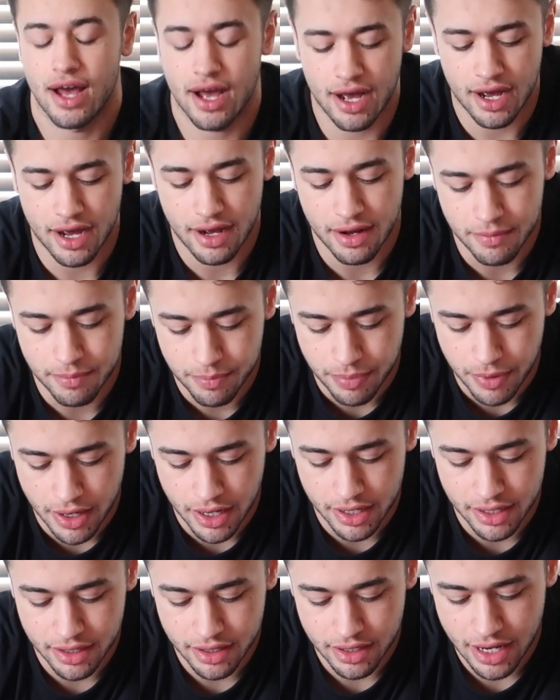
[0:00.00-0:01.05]

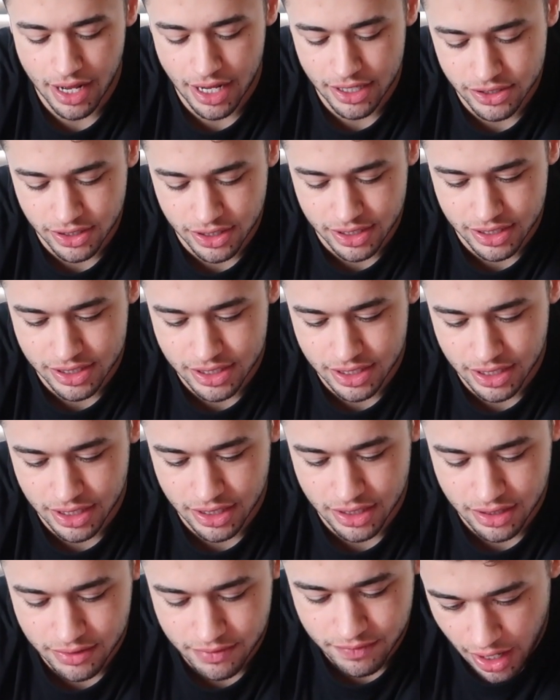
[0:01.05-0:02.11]
But as you can
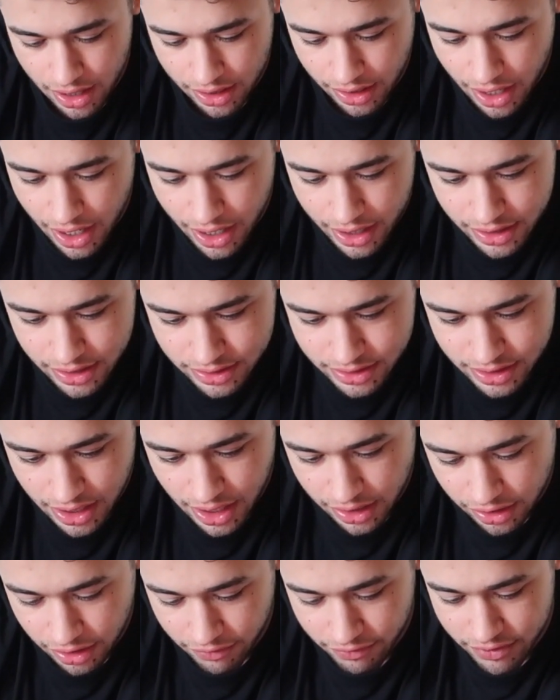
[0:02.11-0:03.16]
see, I lied and said
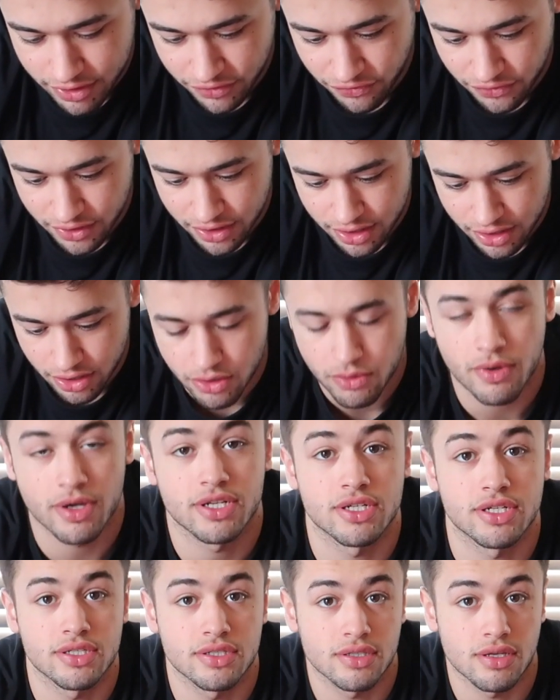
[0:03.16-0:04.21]
I love this video,
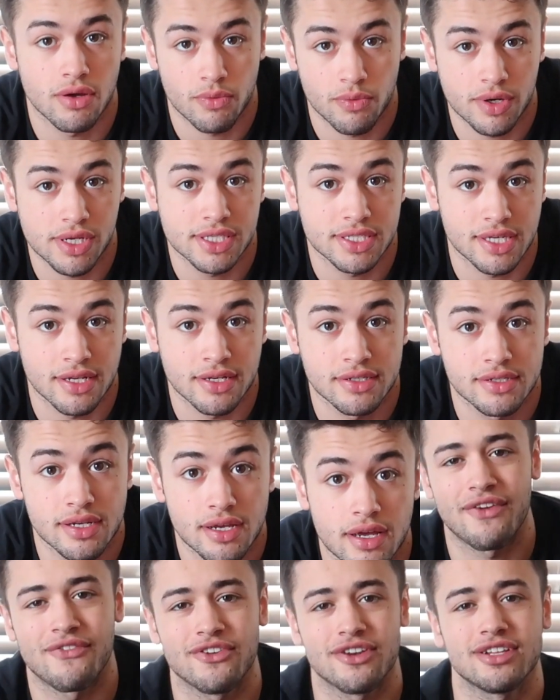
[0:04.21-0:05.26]
which is recent.
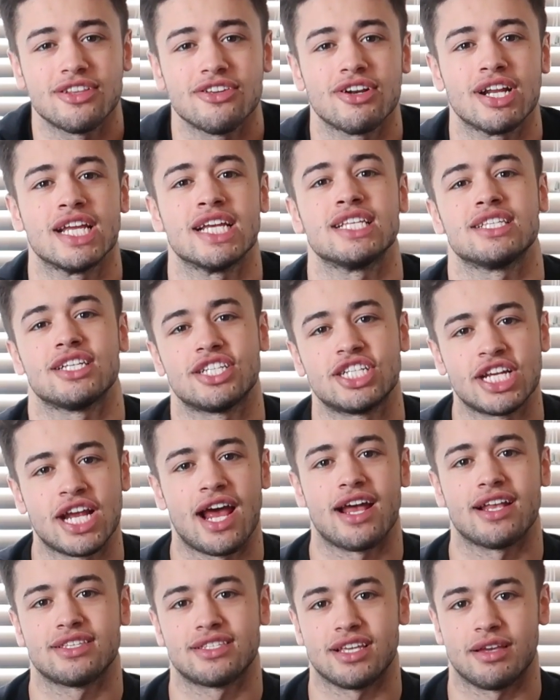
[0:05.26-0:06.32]
I feel like there is a
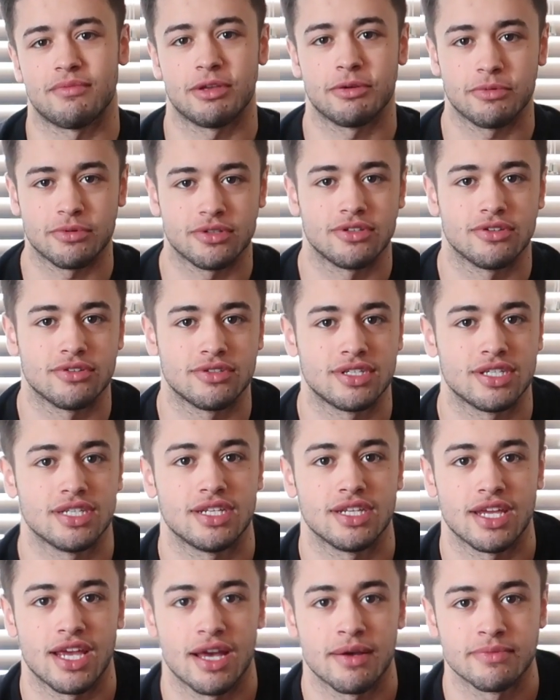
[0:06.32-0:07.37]
chance that people do see
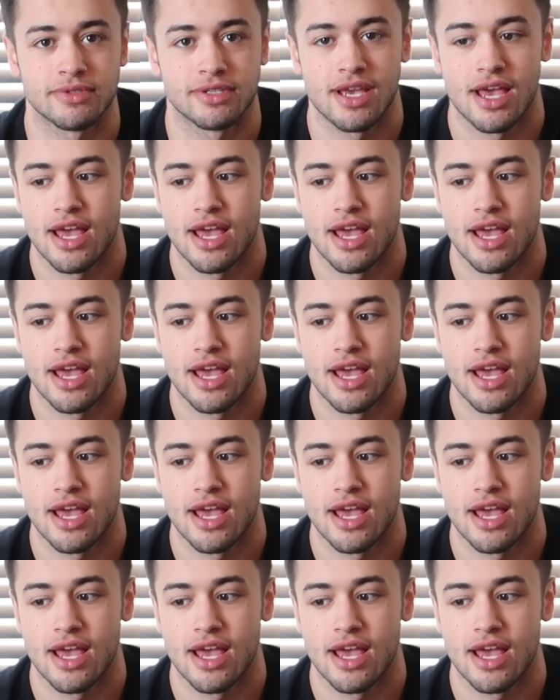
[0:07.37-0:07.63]
DMs.